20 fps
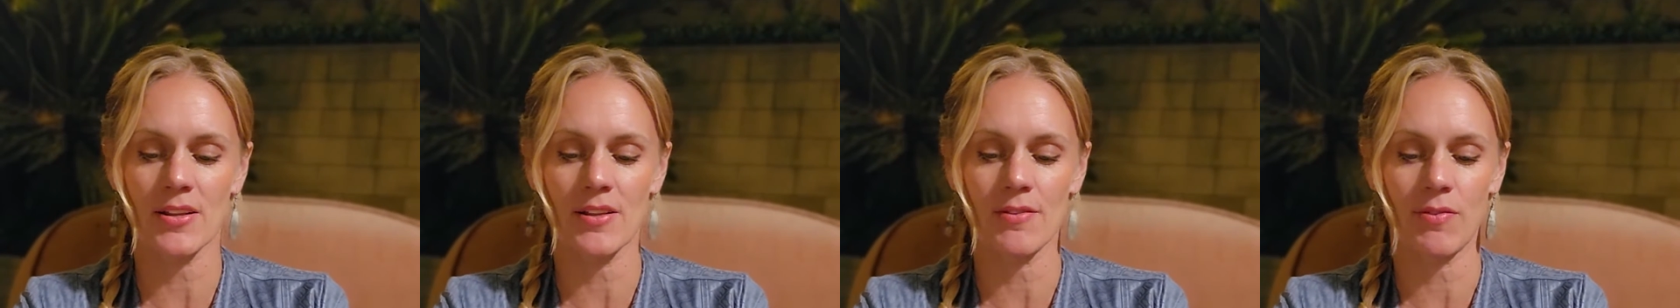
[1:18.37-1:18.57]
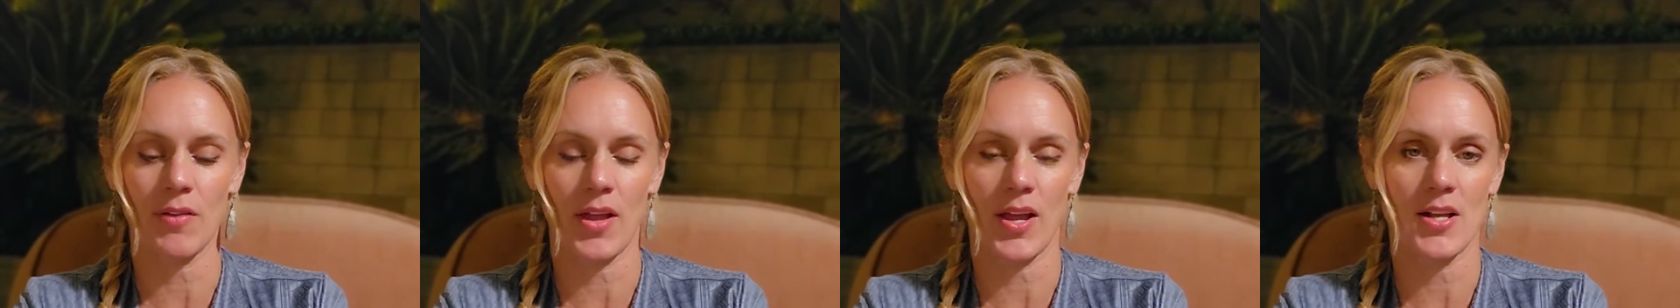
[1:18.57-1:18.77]

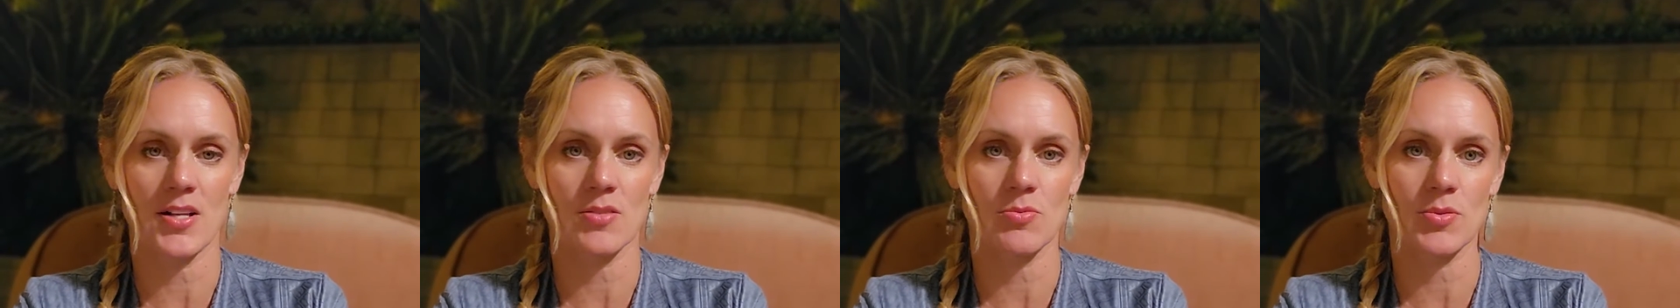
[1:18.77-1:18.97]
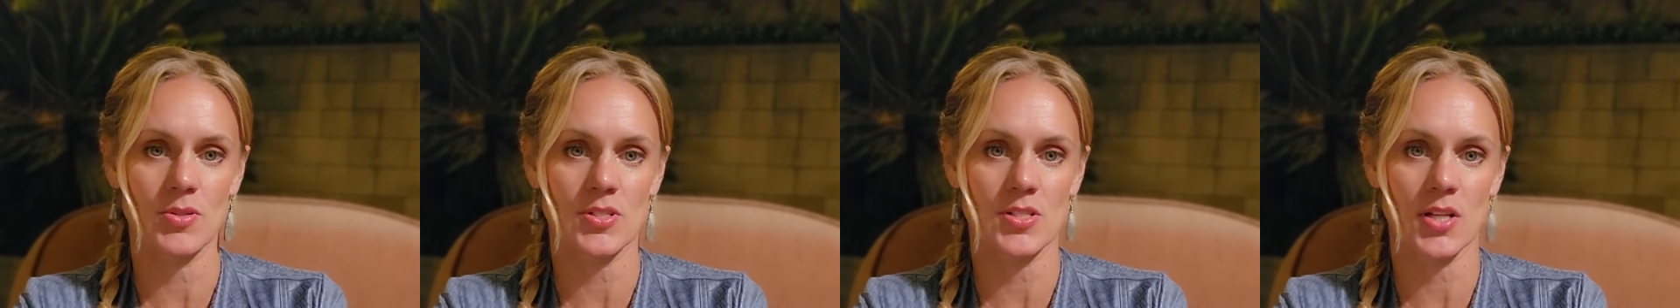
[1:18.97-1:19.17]
of legs
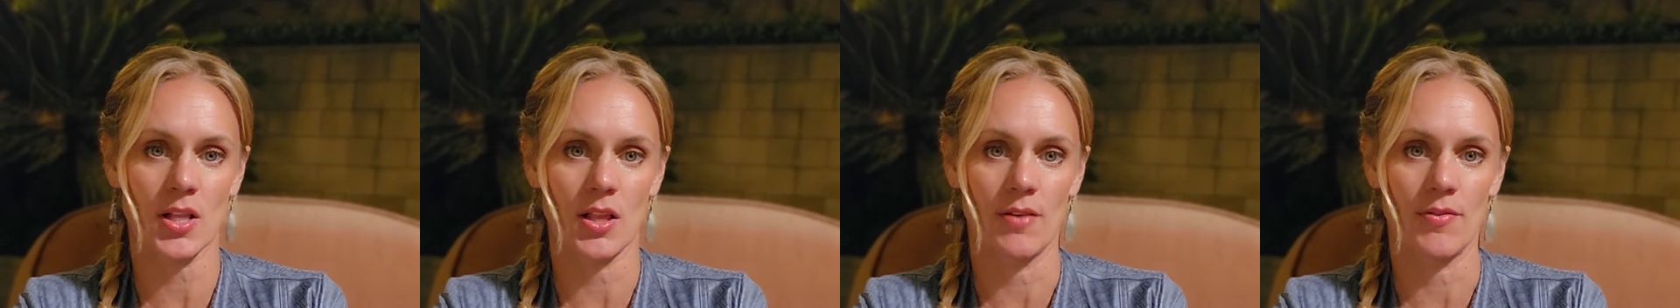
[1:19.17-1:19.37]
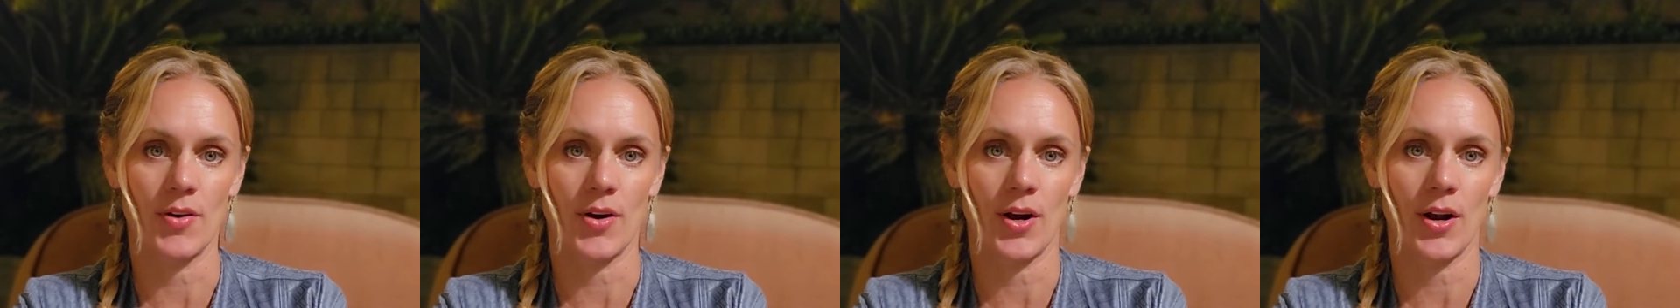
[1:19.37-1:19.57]
was
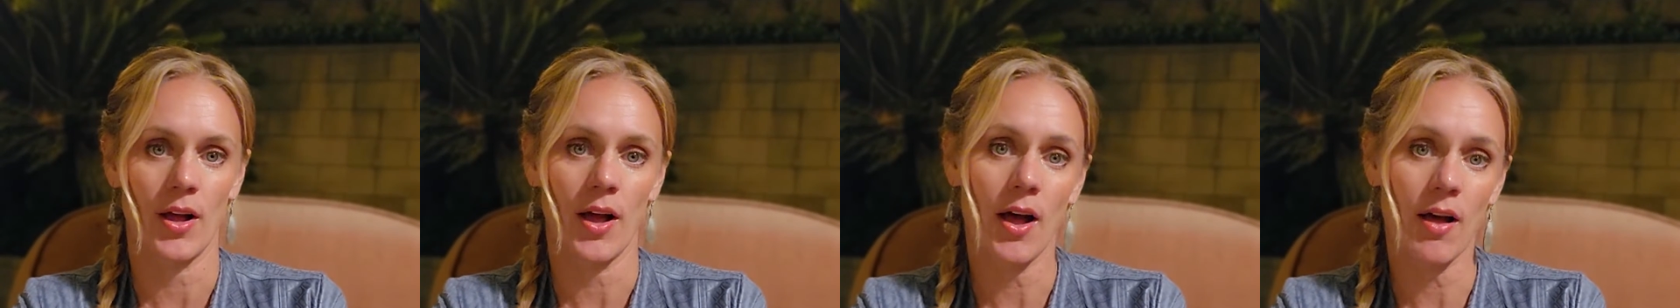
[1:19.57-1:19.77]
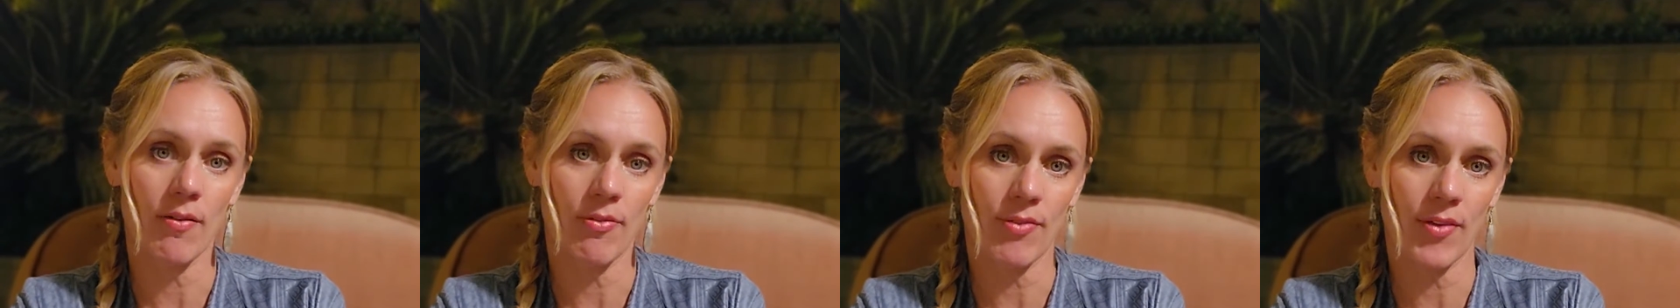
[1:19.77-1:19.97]
delivered,
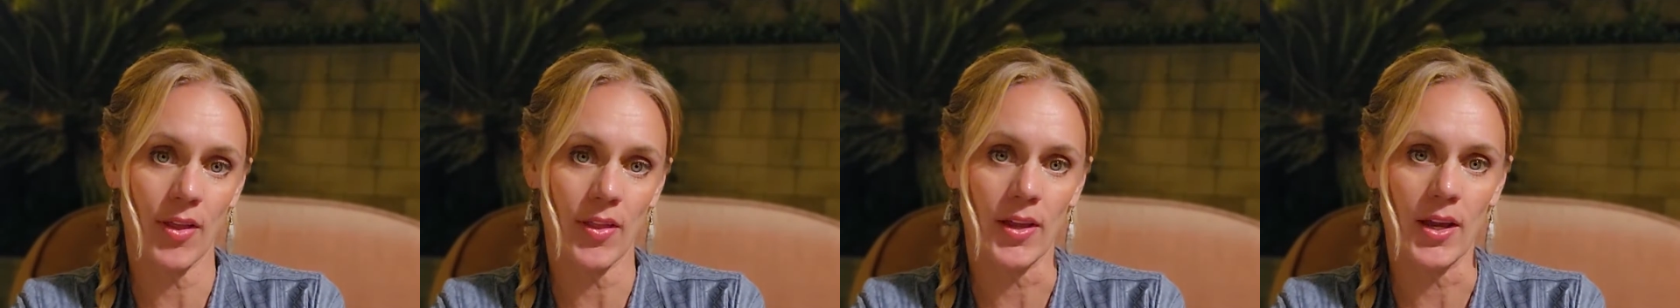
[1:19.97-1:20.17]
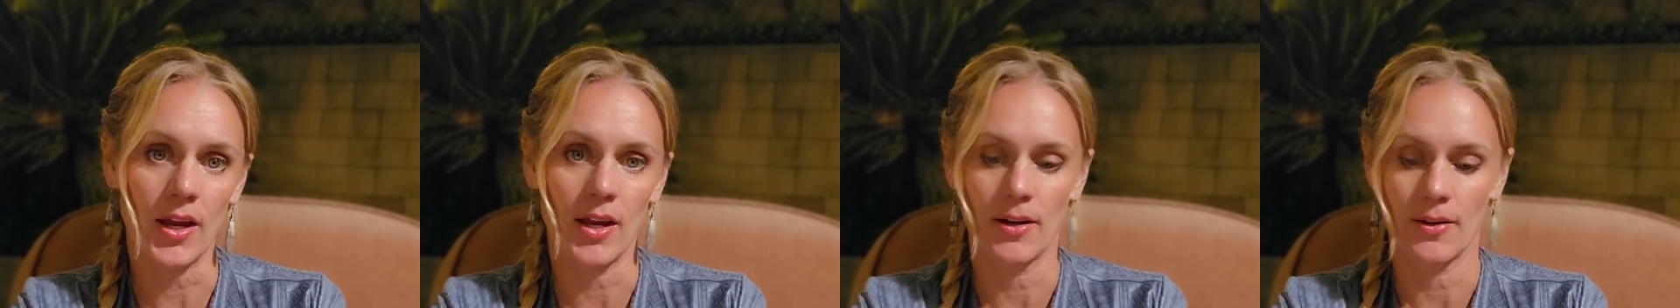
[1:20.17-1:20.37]
a
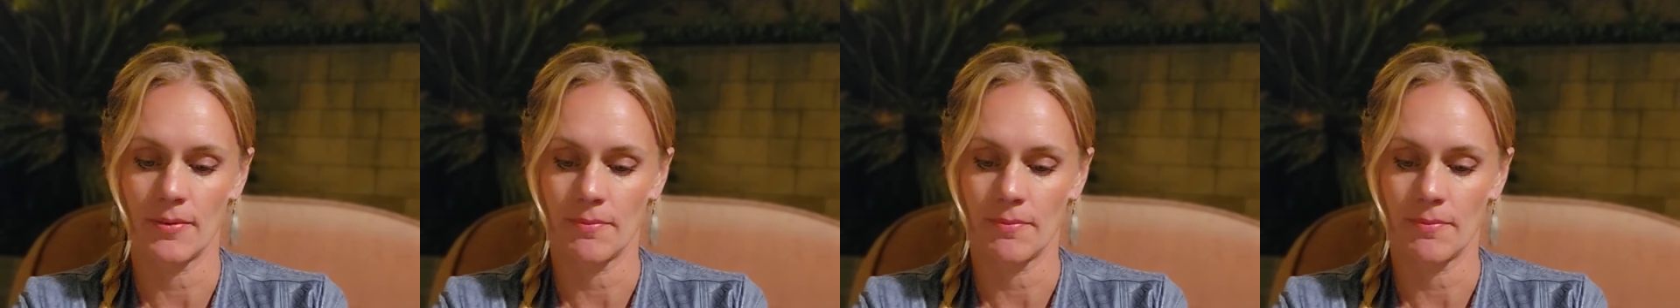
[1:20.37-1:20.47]
filly.